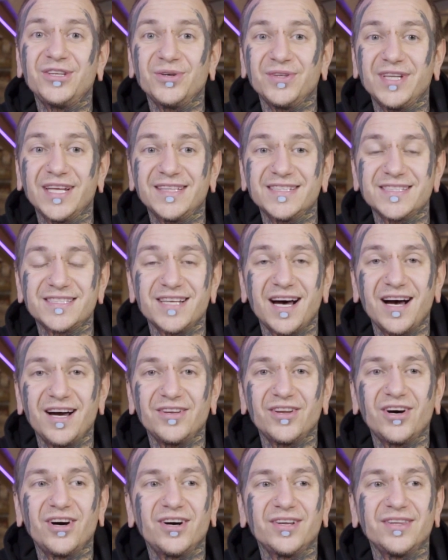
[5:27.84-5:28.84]
do that
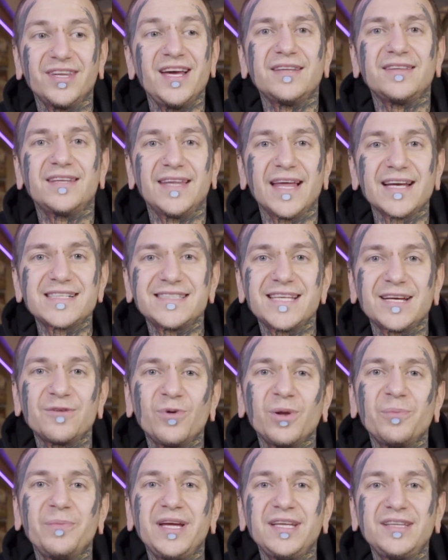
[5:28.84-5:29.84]
design on, the next thing
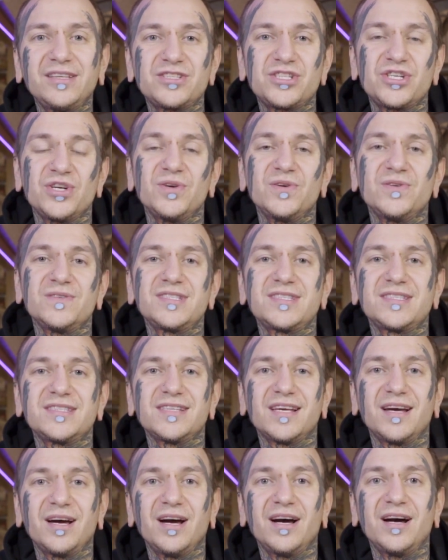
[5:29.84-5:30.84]
will be to
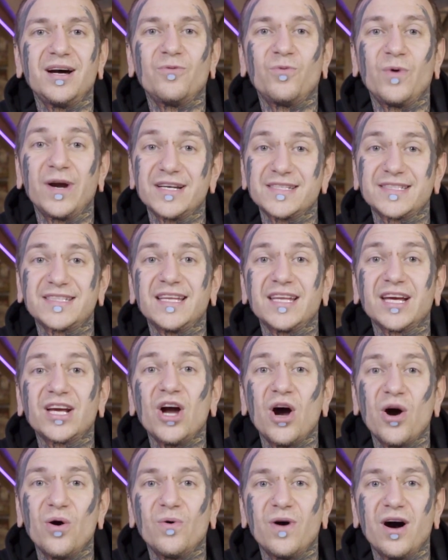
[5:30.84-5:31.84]
choose where it's gonna
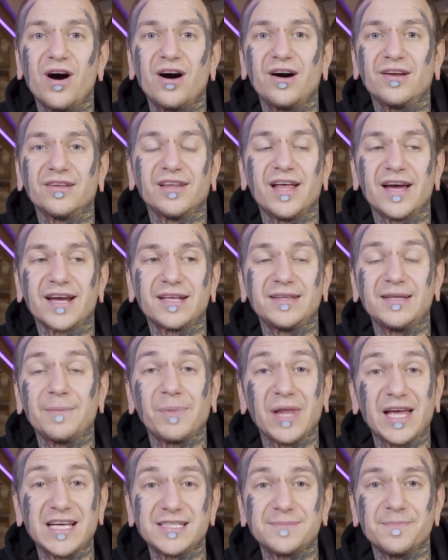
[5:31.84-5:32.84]
go on, like the
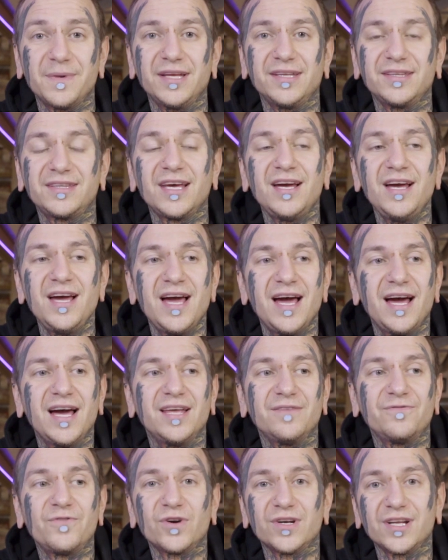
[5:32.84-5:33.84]
placement.
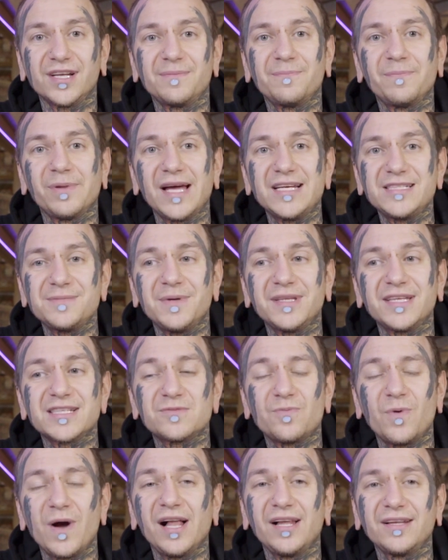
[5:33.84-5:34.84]
And for that placement
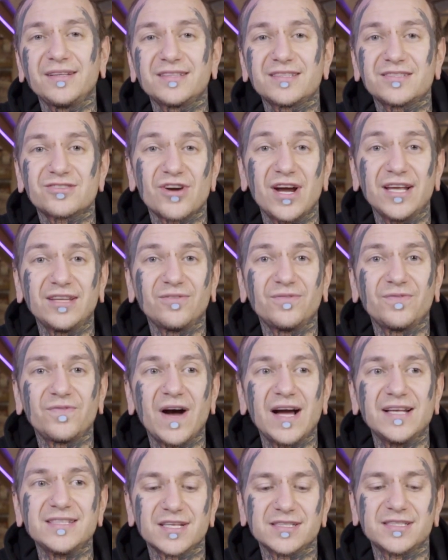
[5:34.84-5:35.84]
as well, try to
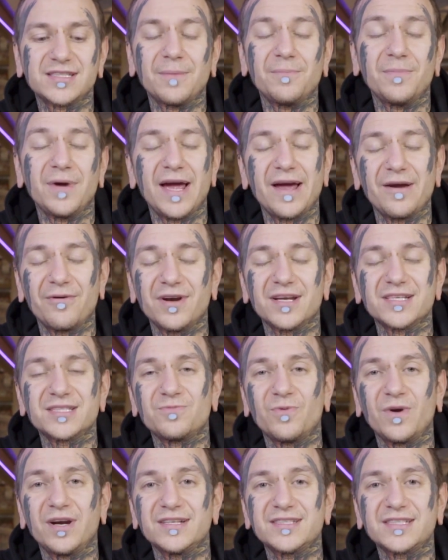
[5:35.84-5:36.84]
find some
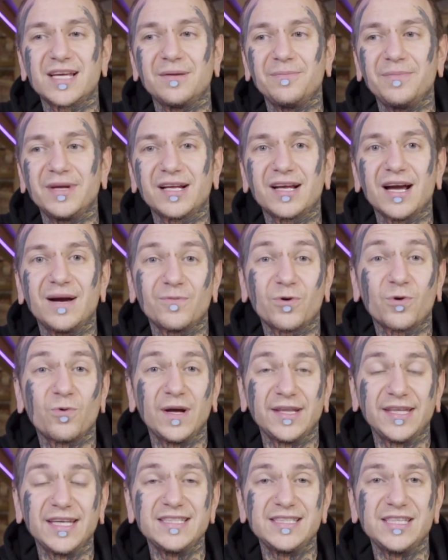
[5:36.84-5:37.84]
areas where it's gonna be
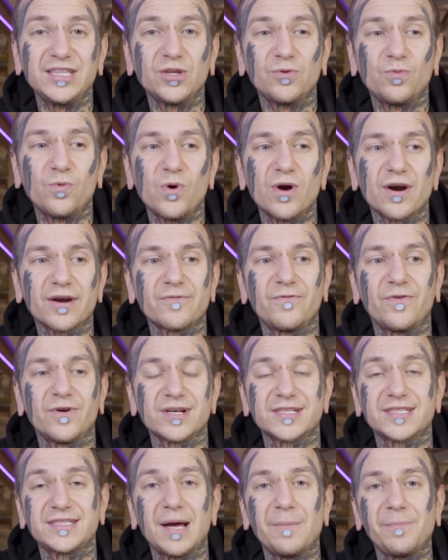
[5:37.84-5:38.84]
quite easy to work.
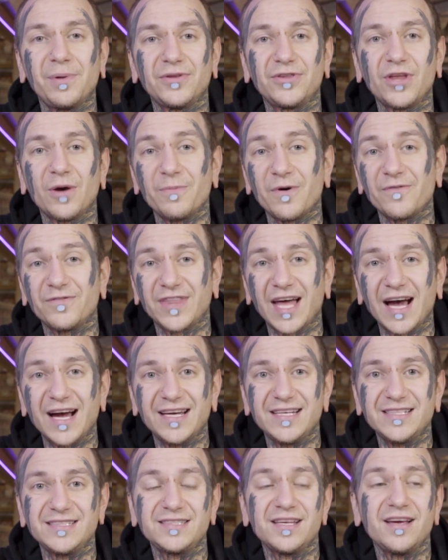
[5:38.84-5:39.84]
For example, top of
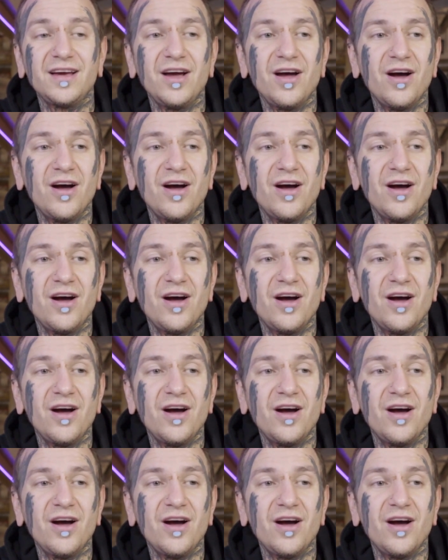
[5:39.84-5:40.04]
thighs,